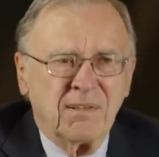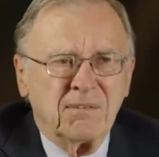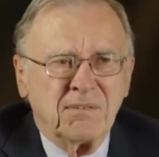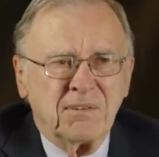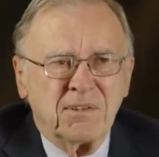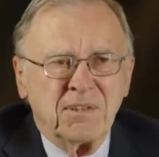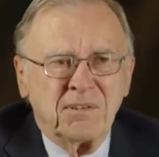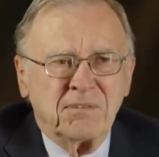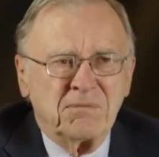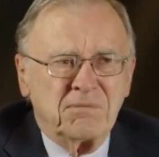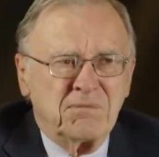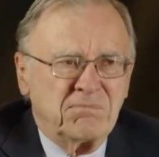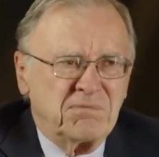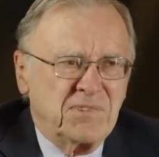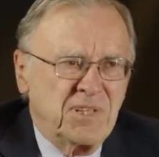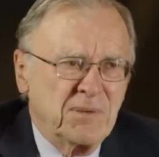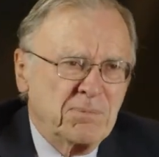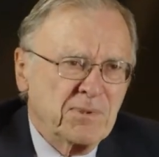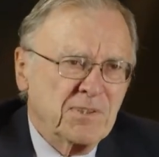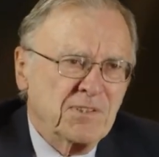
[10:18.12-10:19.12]
the
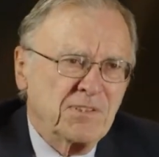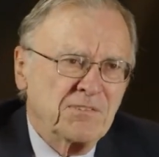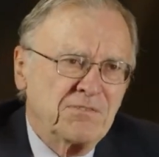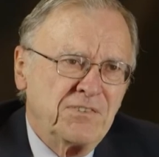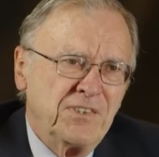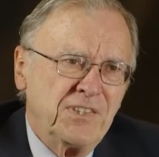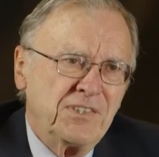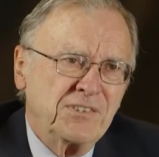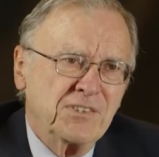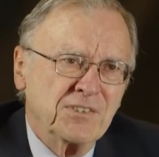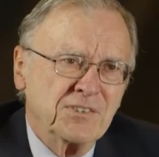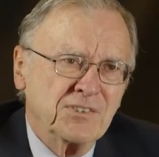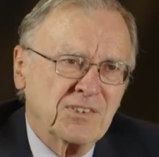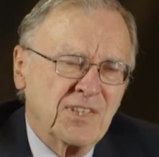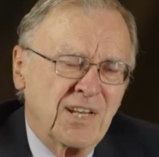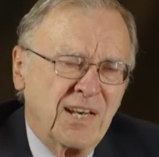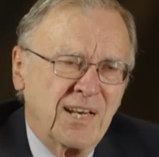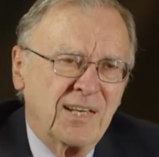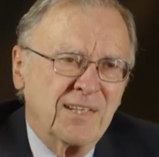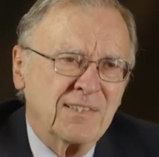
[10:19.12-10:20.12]
typical feature
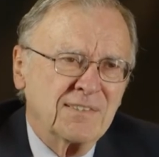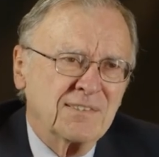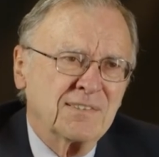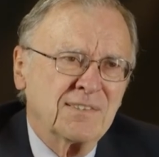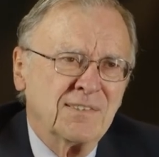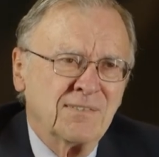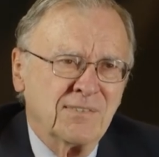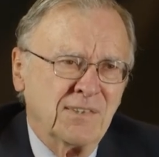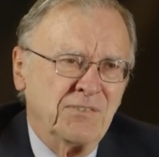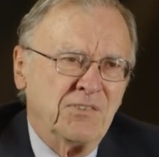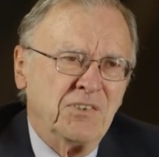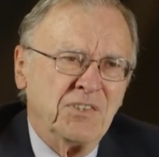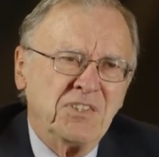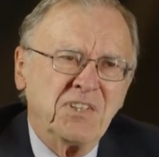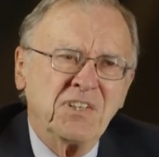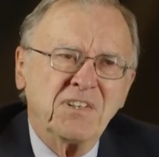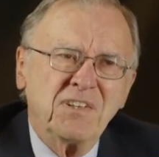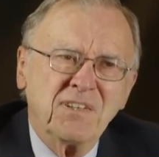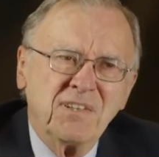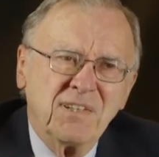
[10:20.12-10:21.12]
size, if you
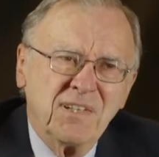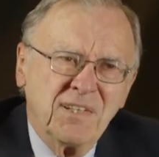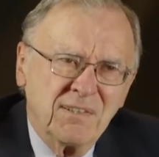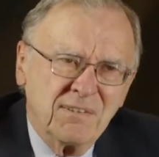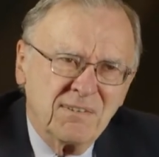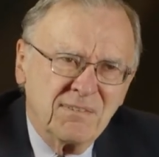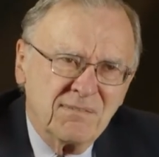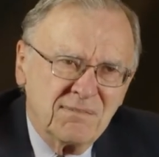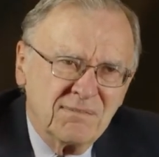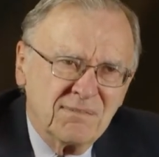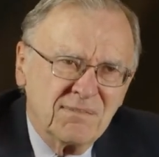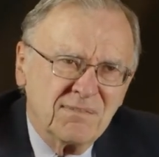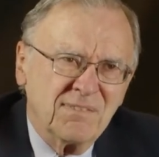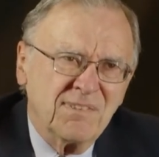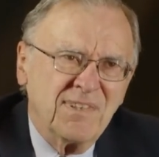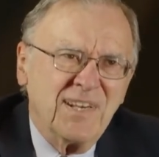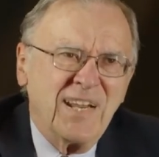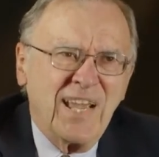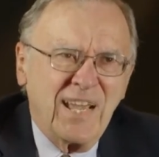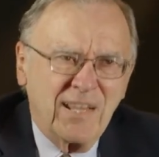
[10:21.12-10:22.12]
did it in
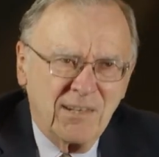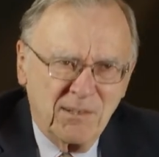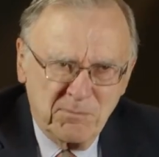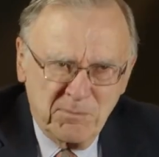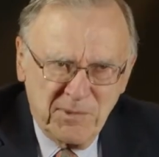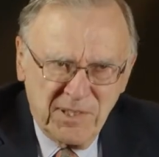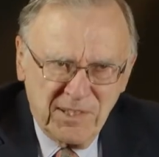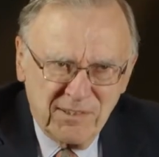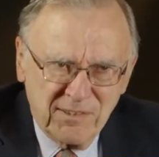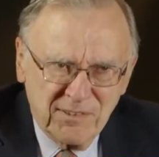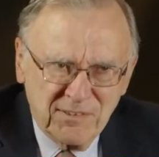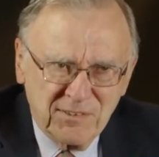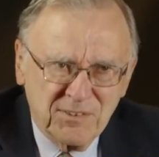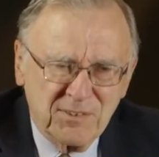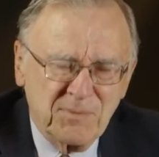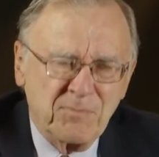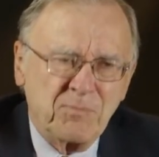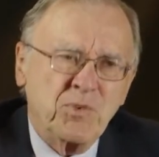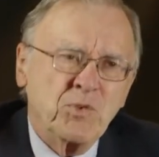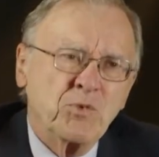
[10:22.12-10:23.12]

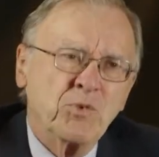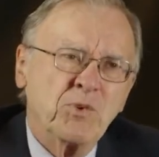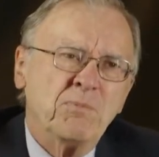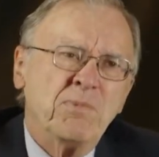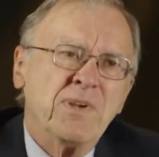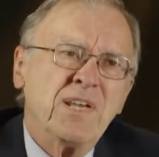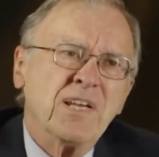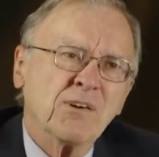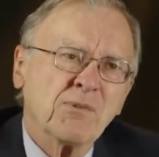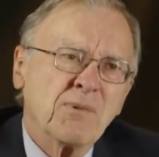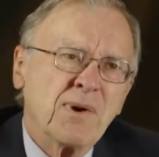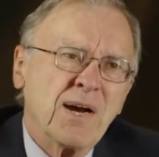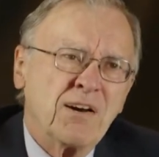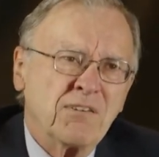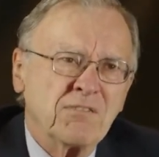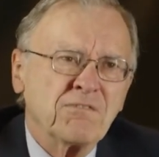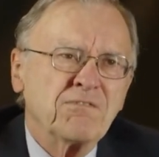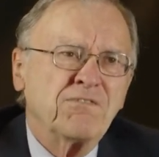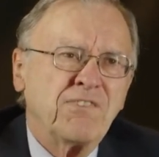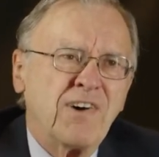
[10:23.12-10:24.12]
nanometers, would be
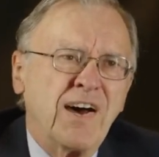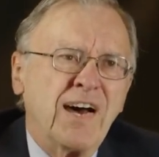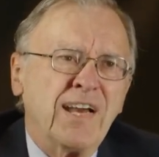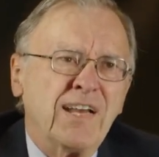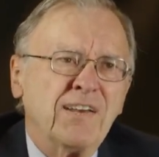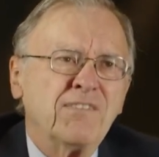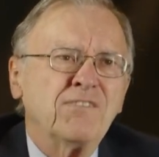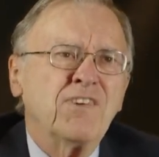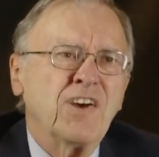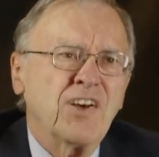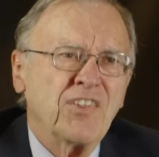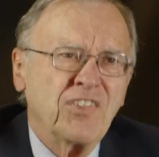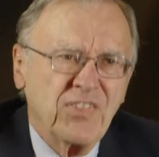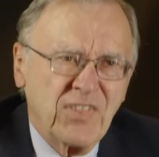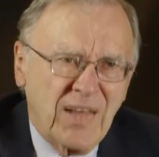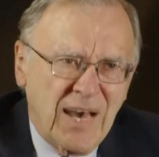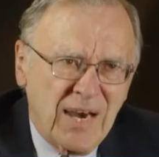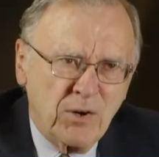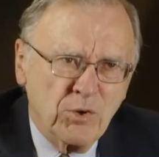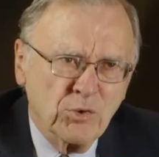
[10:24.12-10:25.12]
around
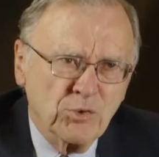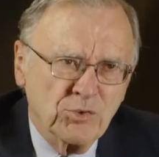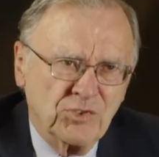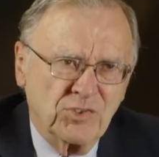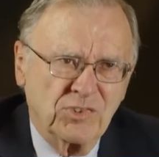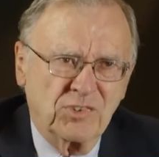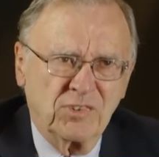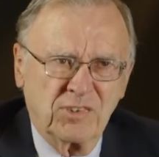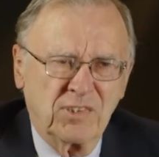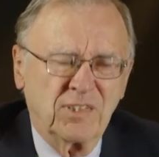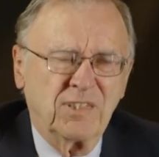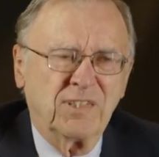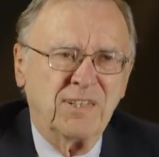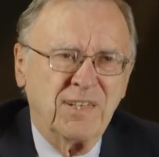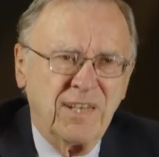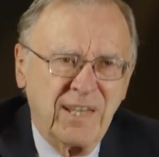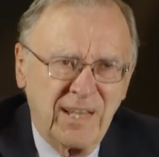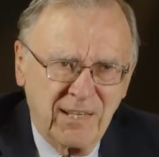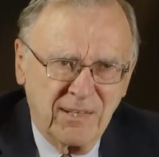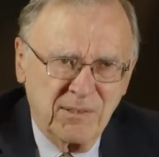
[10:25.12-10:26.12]
5,000
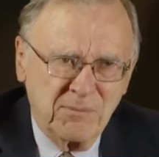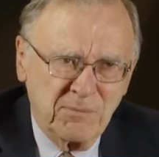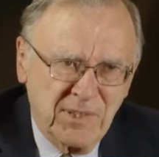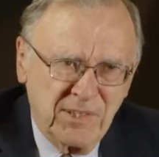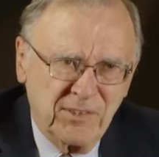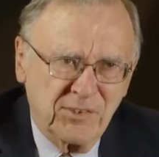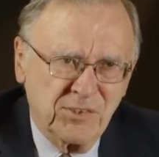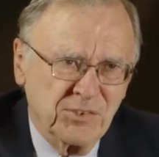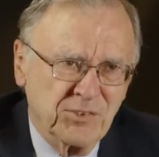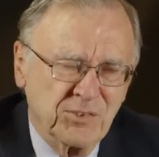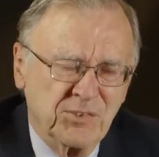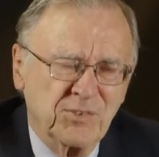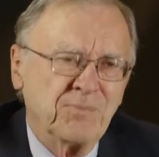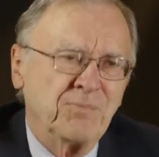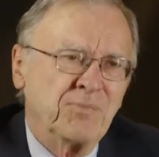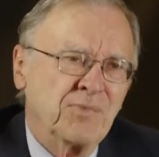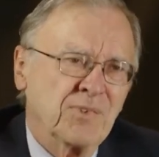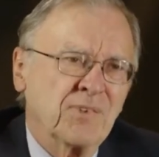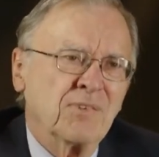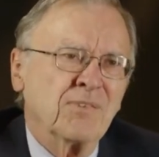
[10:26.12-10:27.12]
nanometers.
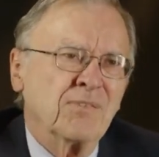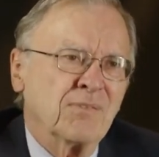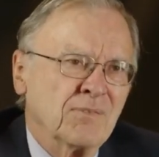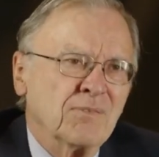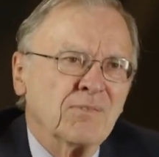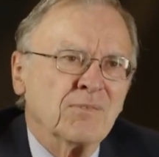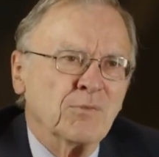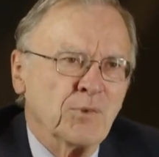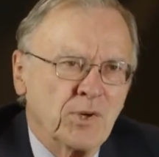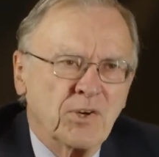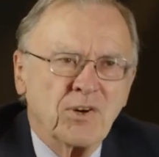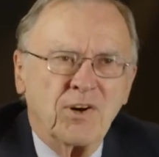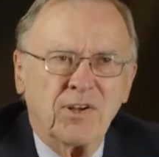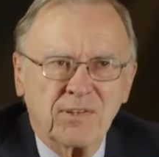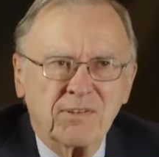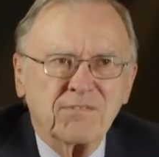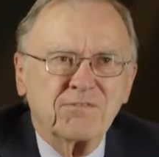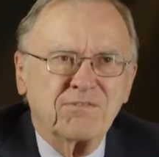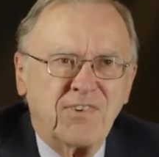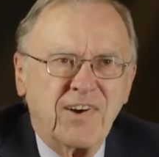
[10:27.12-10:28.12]
We
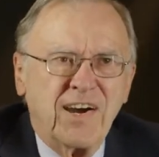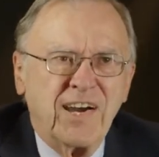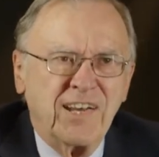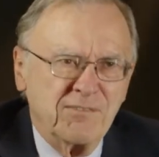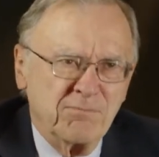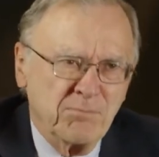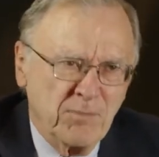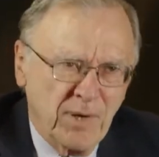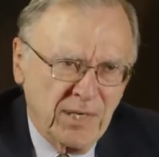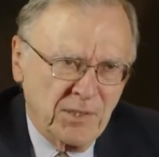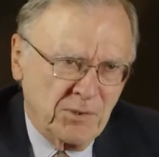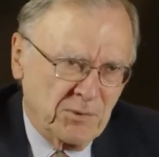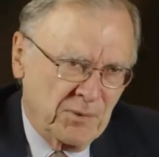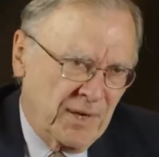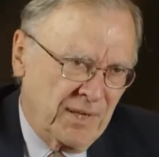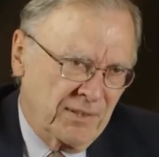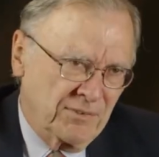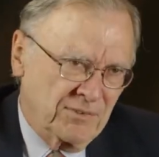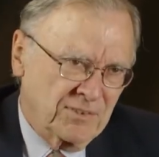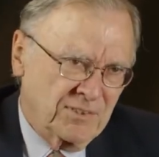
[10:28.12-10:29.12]
called it 5
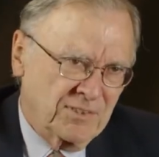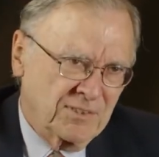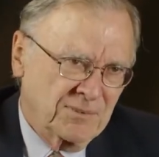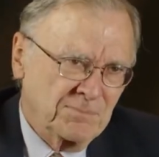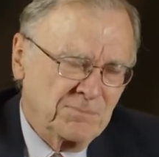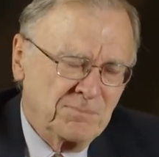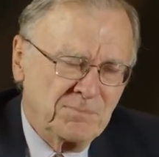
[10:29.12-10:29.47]
microns.